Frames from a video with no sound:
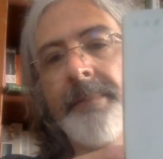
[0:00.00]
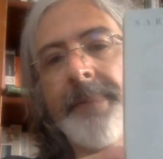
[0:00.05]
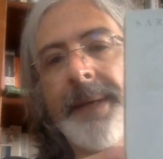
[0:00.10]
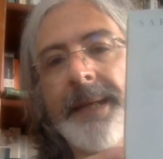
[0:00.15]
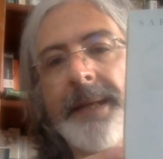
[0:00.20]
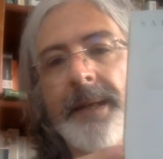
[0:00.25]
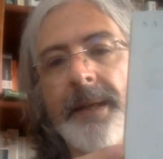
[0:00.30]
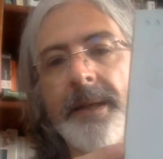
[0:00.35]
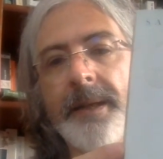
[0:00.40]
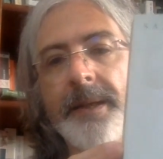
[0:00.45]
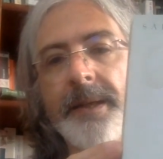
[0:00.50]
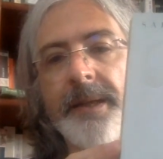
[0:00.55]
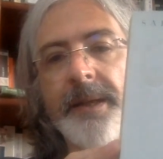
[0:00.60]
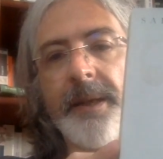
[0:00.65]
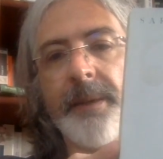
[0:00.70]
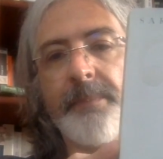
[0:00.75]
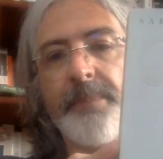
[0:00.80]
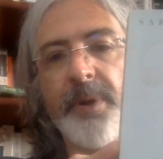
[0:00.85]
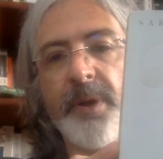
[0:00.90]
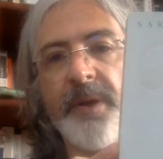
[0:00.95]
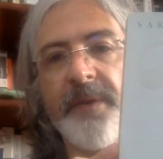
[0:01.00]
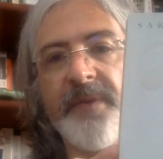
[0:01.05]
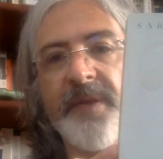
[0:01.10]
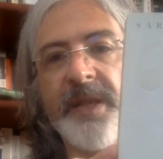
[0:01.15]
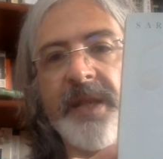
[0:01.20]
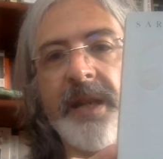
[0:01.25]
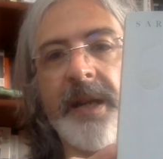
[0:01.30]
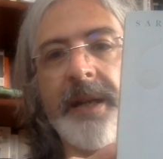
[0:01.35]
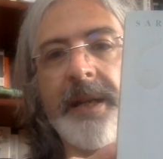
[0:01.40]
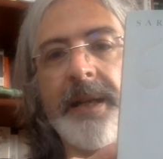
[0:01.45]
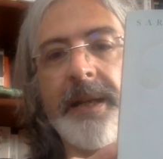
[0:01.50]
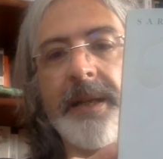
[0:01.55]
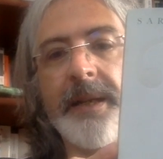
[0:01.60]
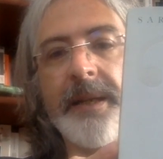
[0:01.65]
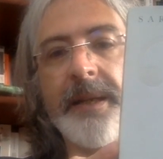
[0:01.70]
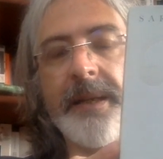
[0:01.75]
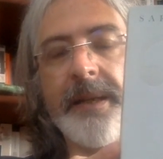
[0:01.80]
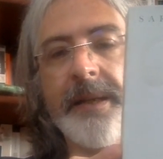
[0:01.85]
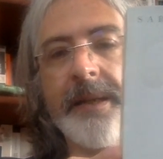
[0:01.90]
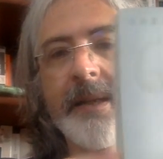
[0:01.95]
Maitland's A Book of
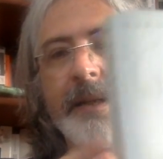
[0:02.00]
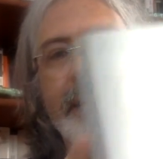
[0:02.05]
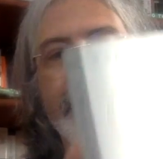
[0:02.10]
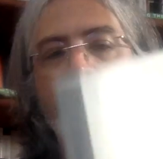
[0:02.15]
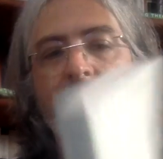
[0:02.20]
Silence.